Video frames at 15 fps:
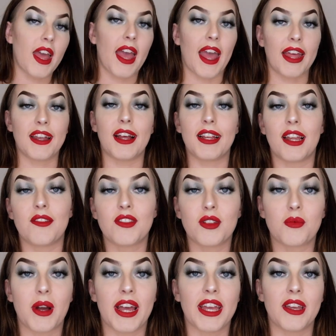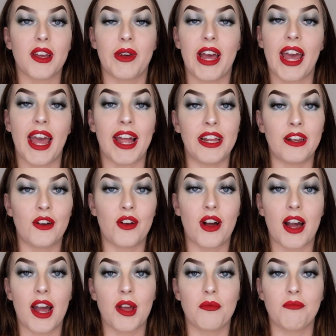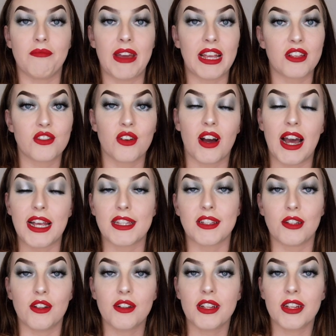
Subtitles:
And I love the way a halo eye makes your eyes look.